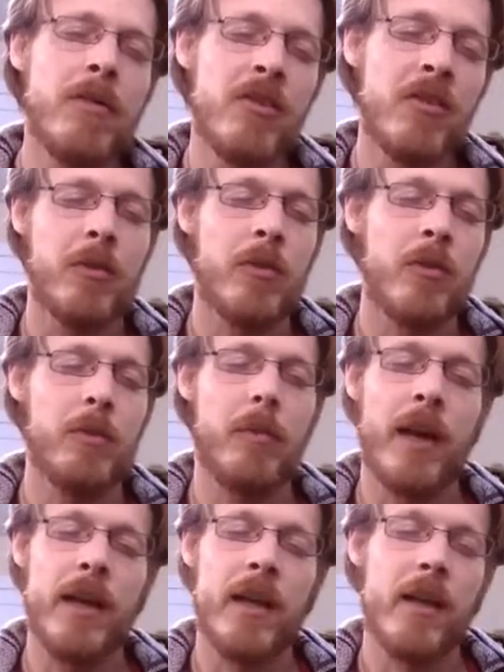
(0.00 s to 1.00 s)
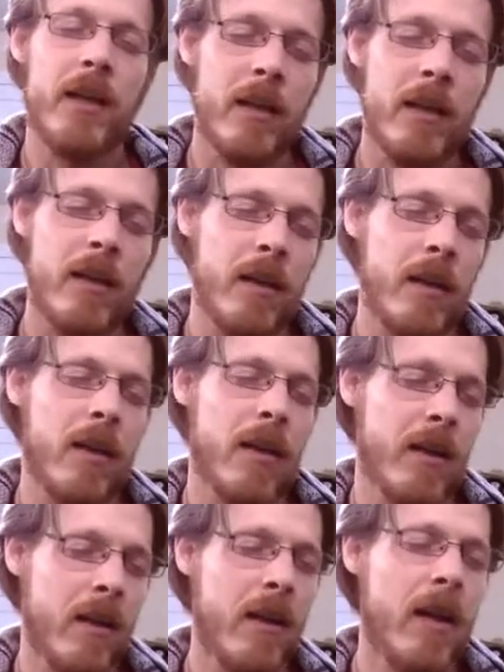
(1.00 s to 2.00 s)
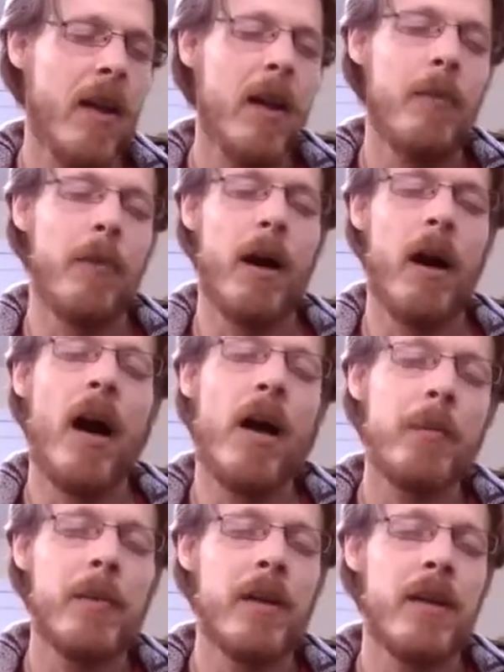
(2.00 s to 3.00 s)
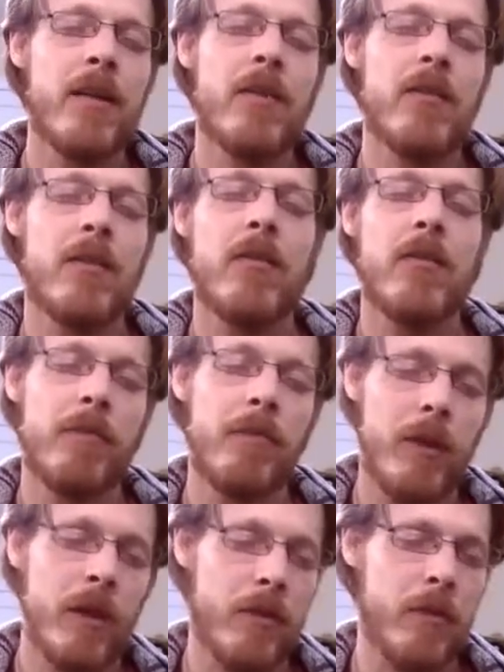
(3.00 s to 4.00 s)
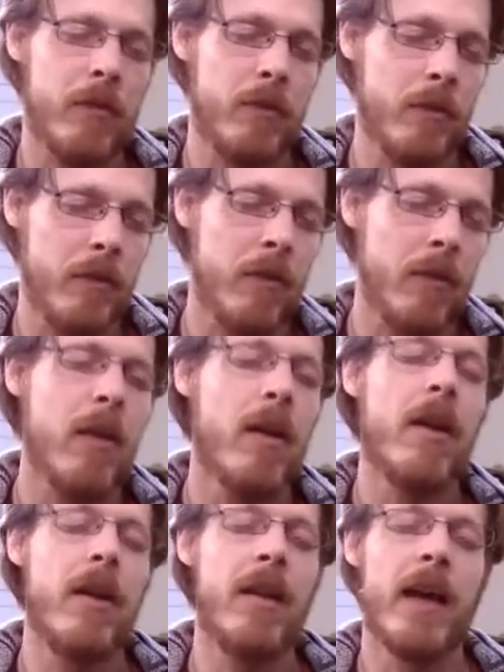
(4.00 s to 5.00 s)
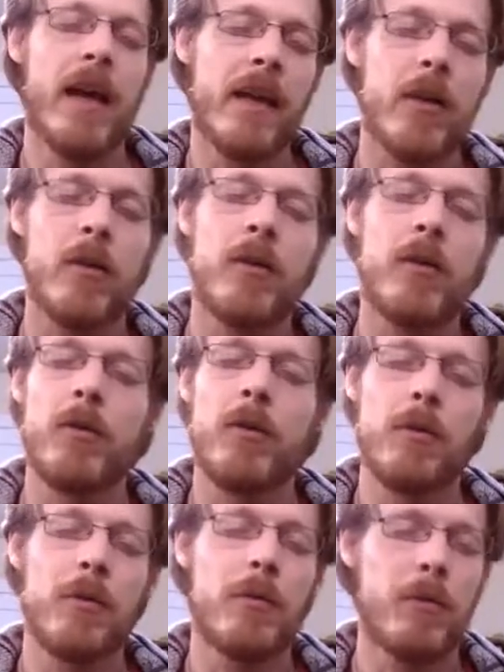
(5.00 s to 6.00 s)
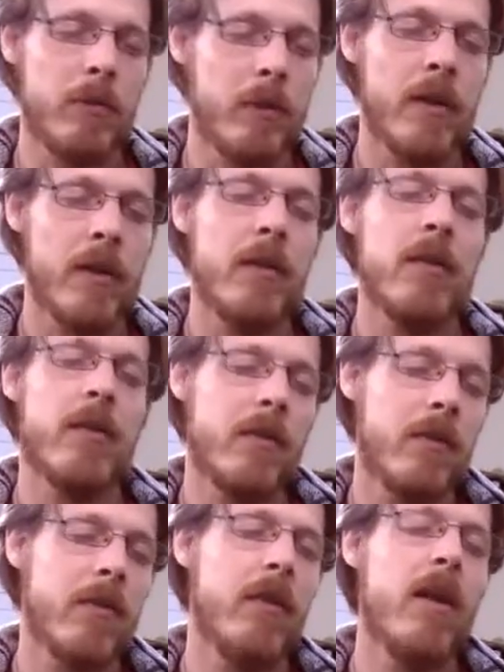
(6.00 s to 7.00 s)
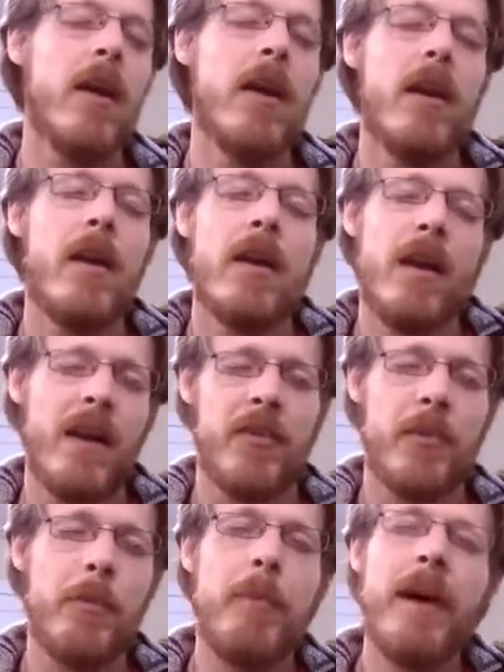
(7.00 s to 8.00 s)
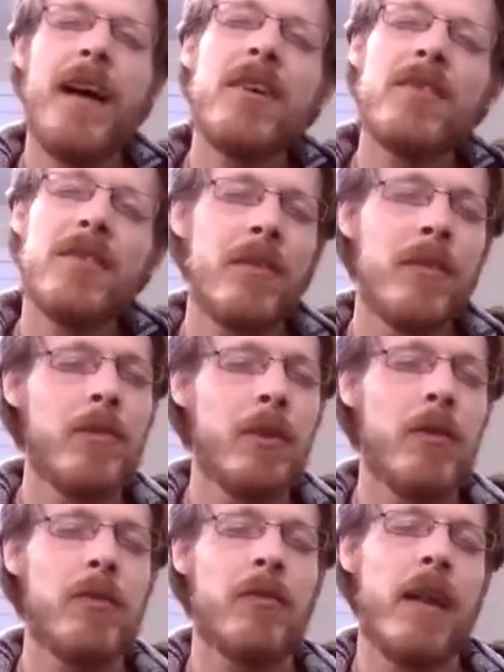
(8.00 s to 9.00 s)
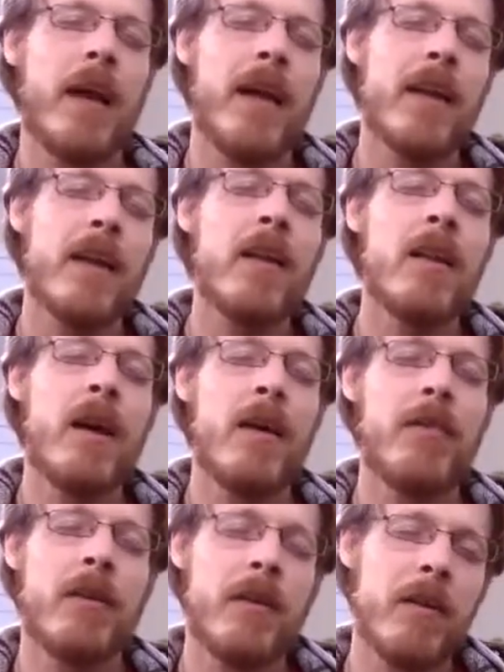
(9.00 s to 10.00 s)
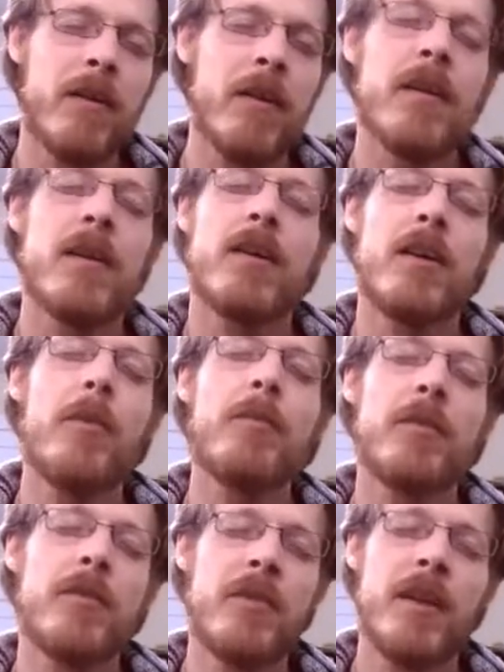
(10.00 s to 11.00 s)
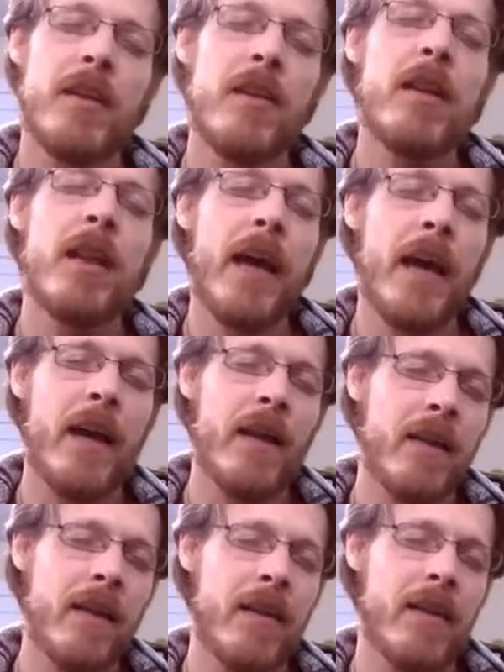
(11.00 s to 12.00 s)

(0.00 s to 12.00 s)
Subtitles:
spiky. My heart beats flutter like gold is as it melts and floats like lava, encompassing the land,